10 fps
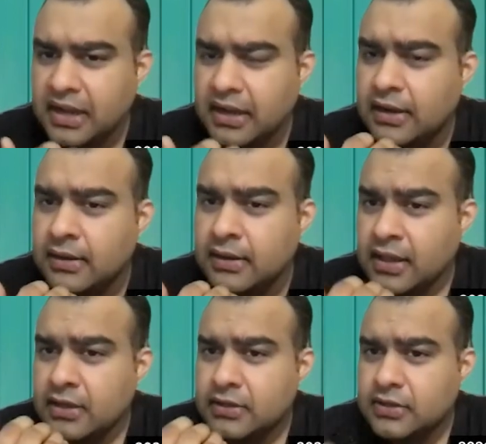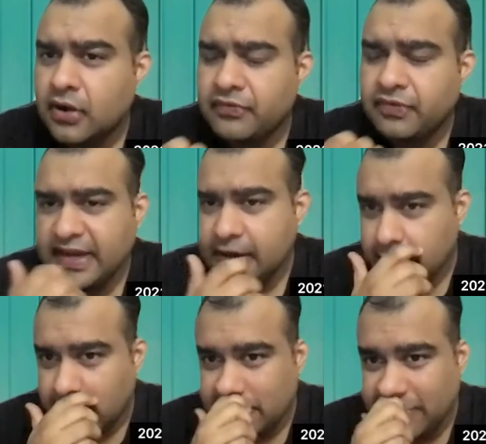uh, your feed
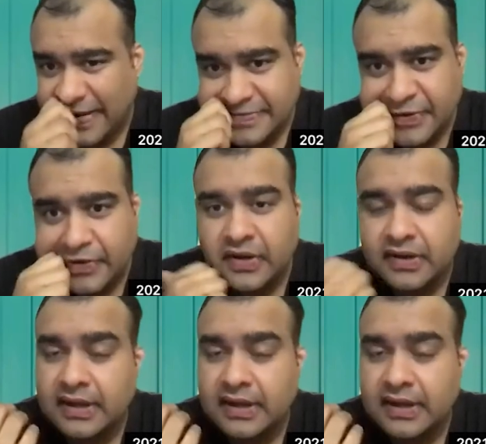on Facebook